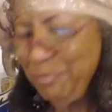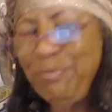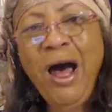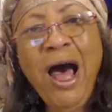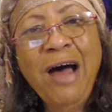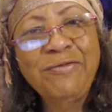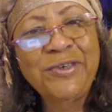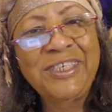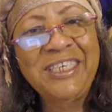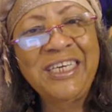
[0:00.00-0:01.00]

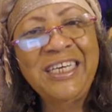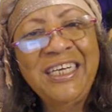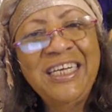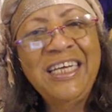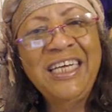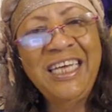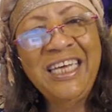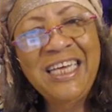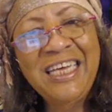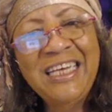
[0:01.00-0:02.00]
"Poverty
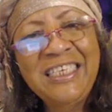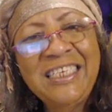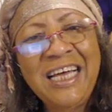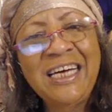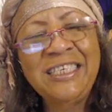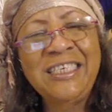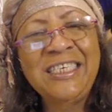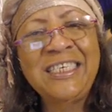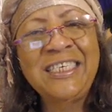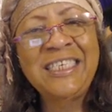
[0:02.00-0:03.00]
is a
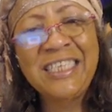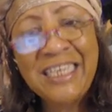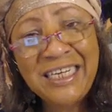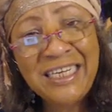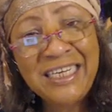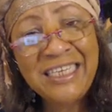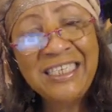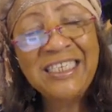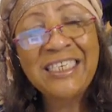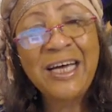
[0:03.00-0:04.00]

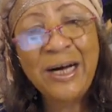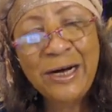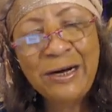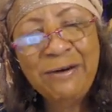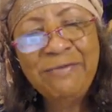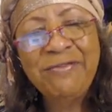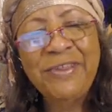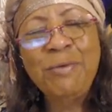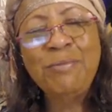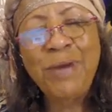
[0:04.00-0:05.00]
disease of
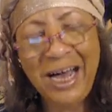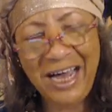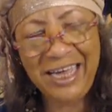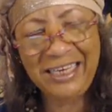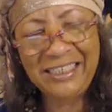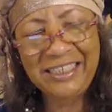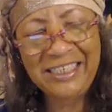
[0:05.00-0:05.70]
the mind."